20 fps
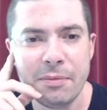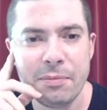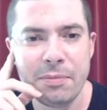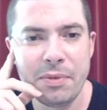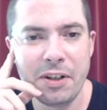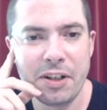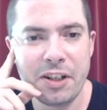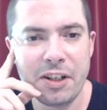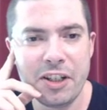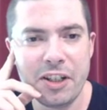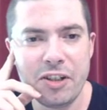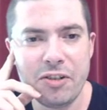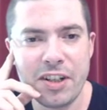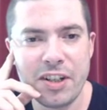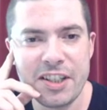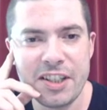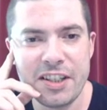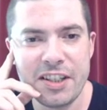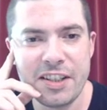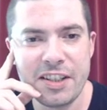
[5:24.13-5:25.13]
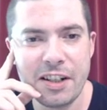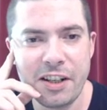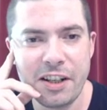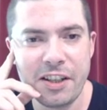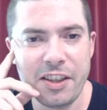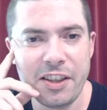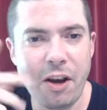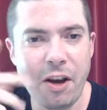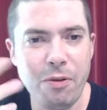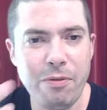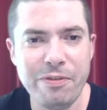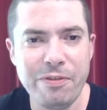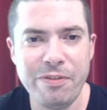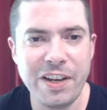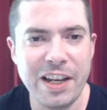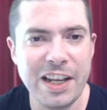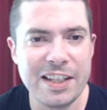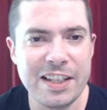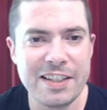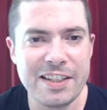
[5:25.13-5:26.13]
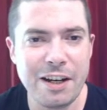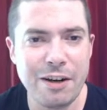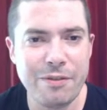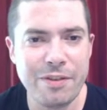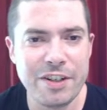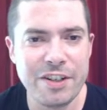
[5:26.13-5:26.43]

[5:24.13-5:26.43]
But look at the dresses. Look at the whole thing itself.